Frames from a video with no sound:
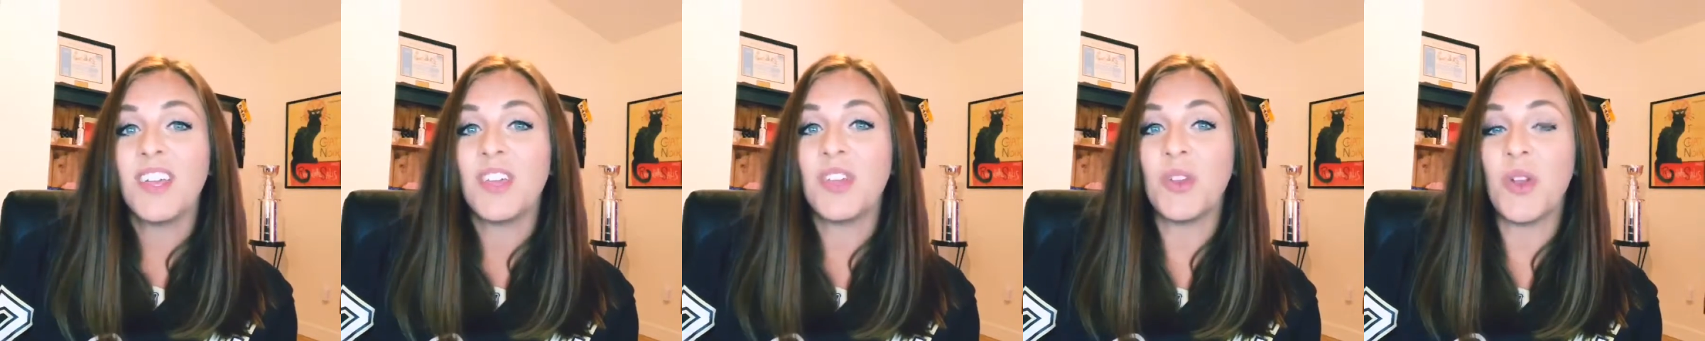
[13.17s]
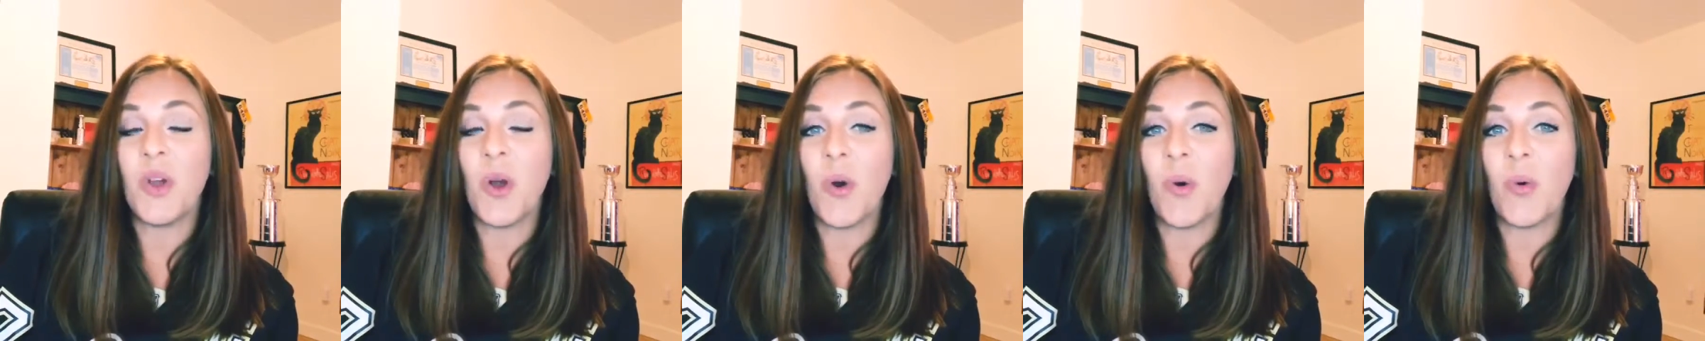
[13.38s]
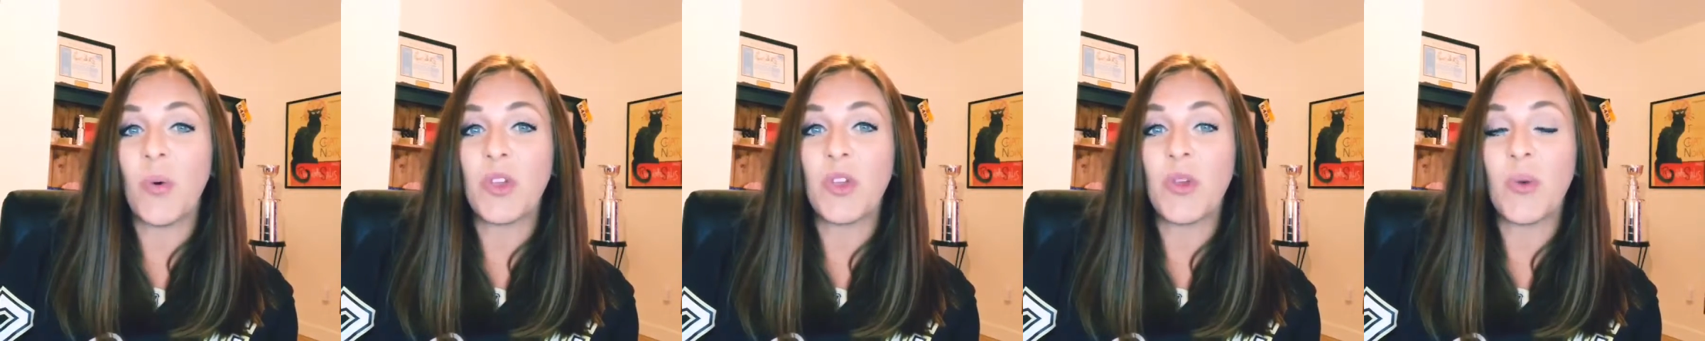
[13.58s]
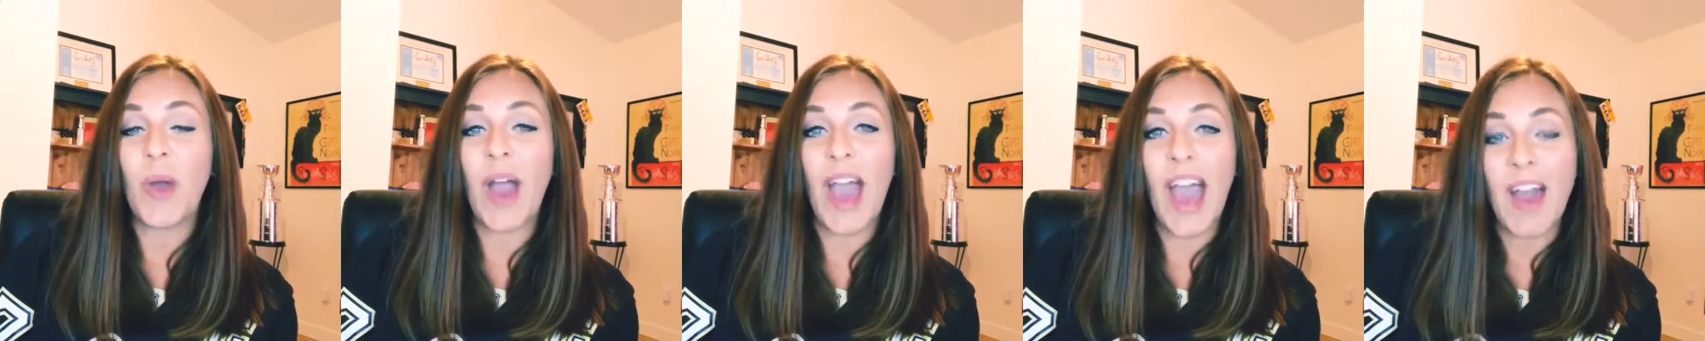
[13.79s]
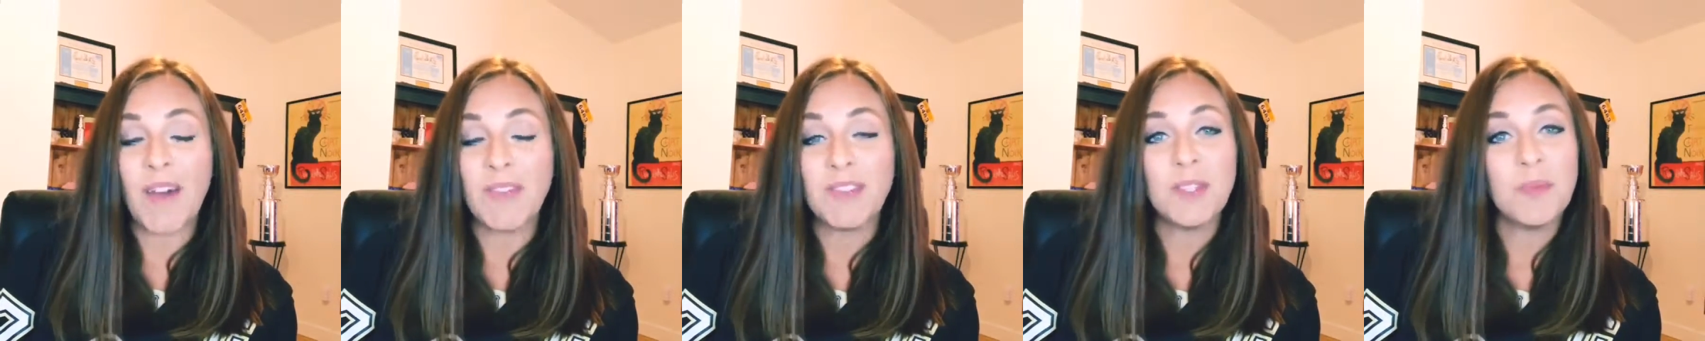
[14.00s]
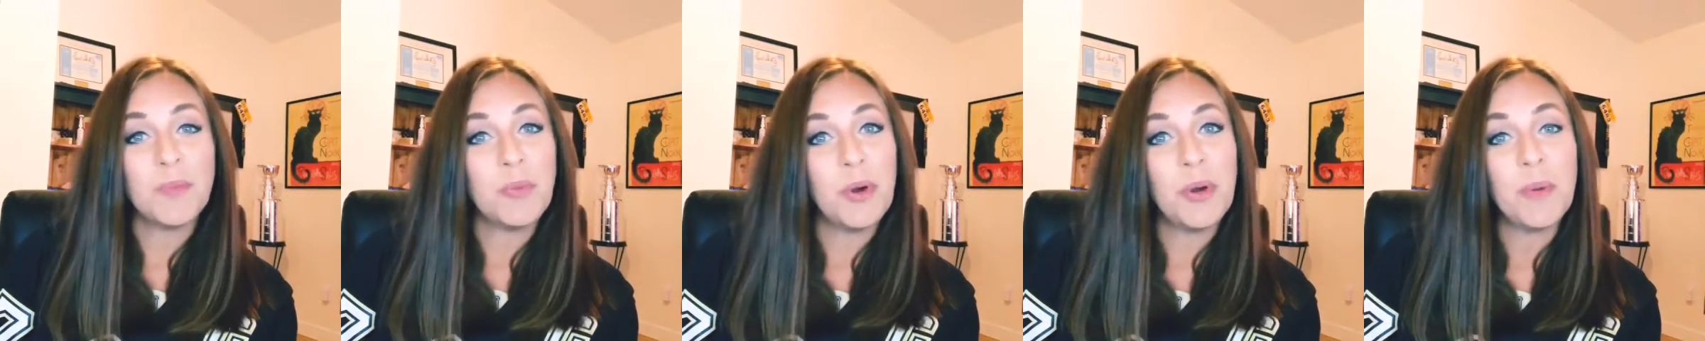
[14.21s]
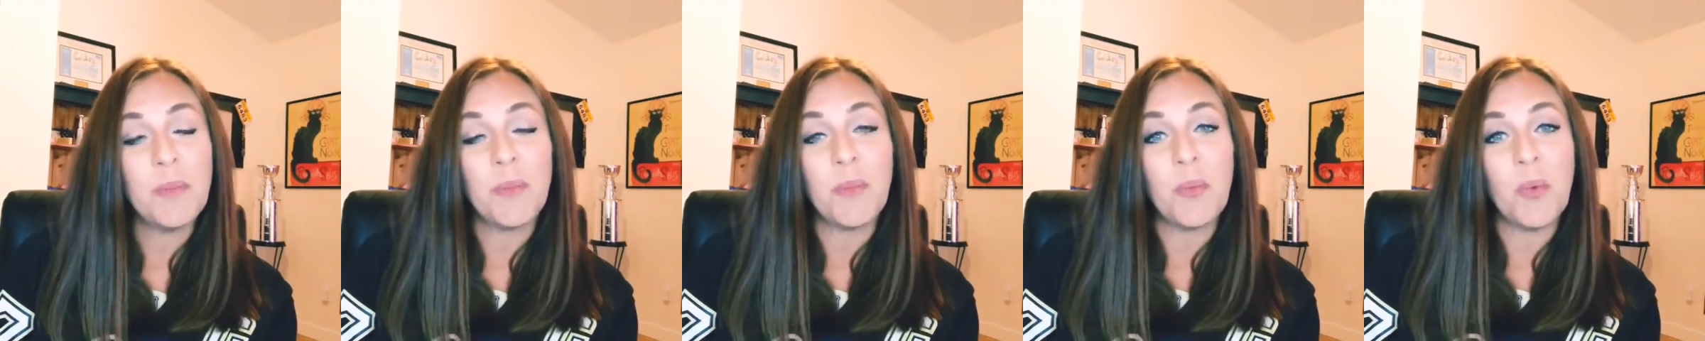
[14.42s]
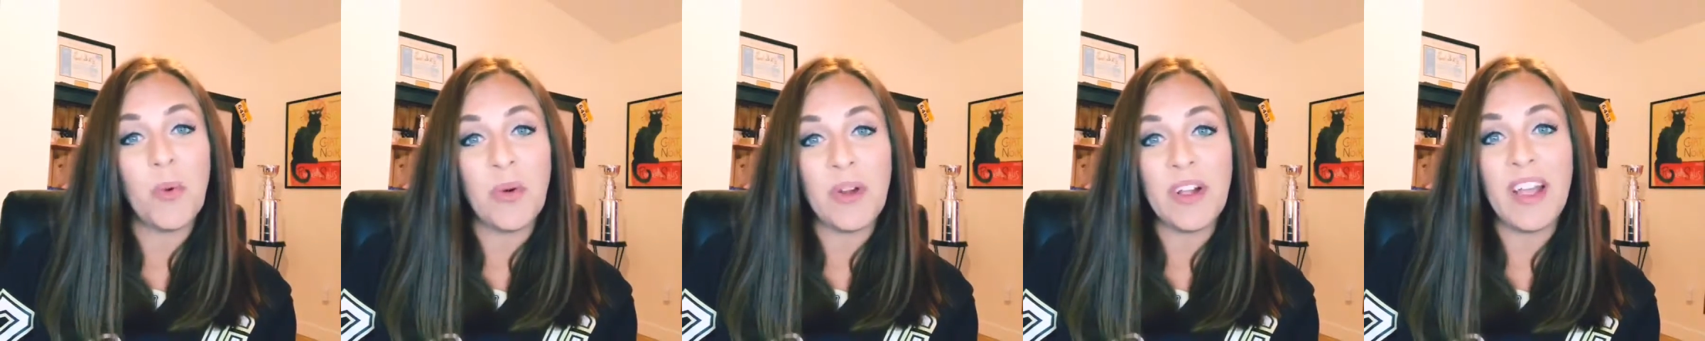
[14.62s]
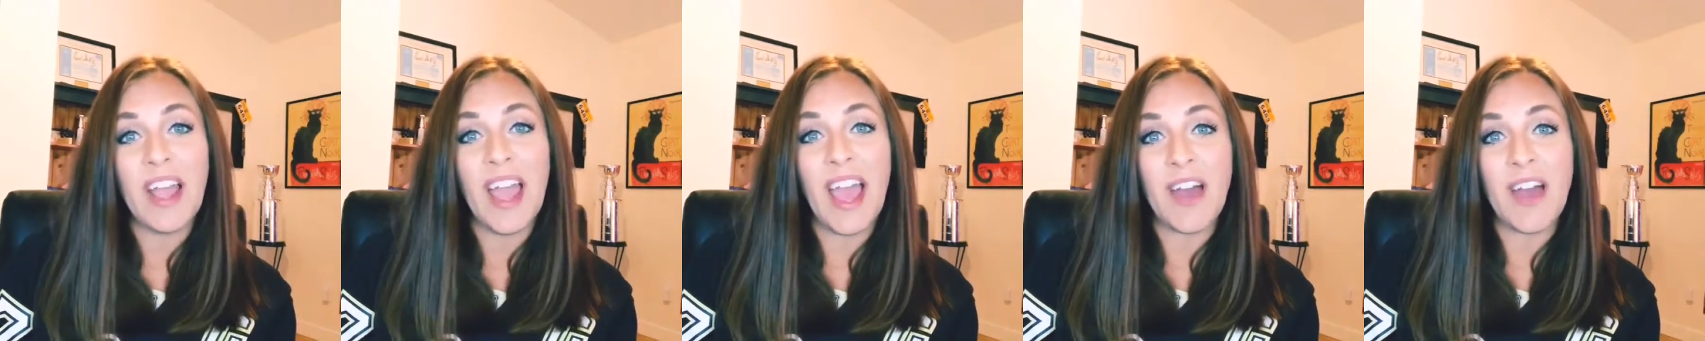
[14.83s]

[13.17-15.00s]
You know, you have to put more